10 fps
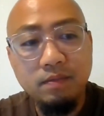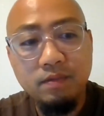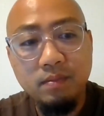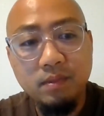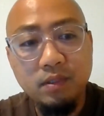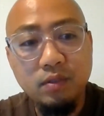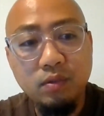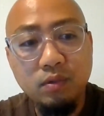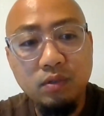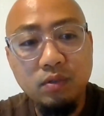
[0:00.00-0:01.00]
From this
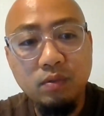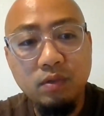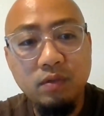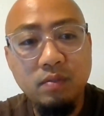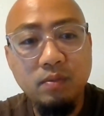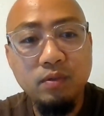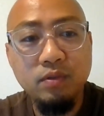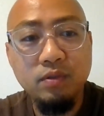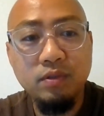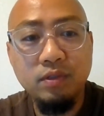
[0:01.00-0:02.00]
course, one of the
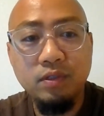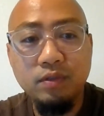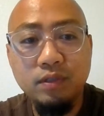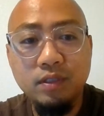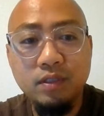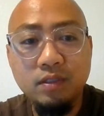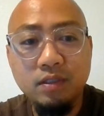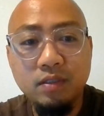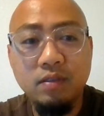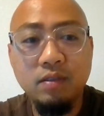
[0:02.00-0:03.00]
most
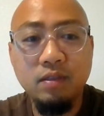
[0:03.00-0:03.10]
interesting